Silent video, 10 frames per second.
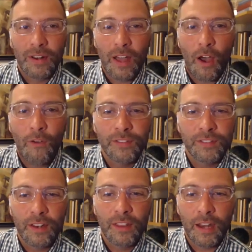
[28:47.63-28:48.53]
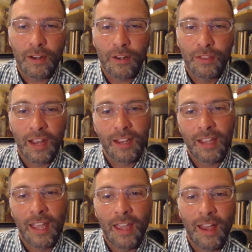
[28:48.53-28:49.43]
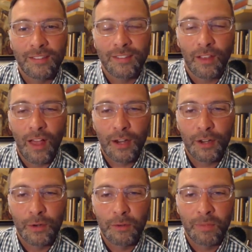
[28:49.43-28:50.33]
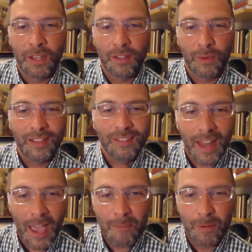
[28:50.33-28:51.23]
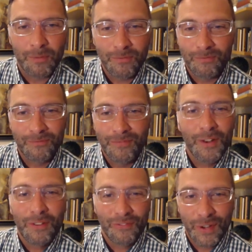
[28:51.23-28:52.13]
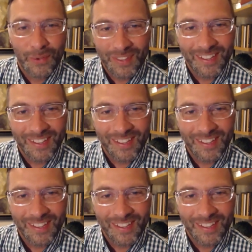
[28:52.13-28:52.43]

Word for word: all of a sudden that that chaos in the locker room piece well that's going to happen very frequently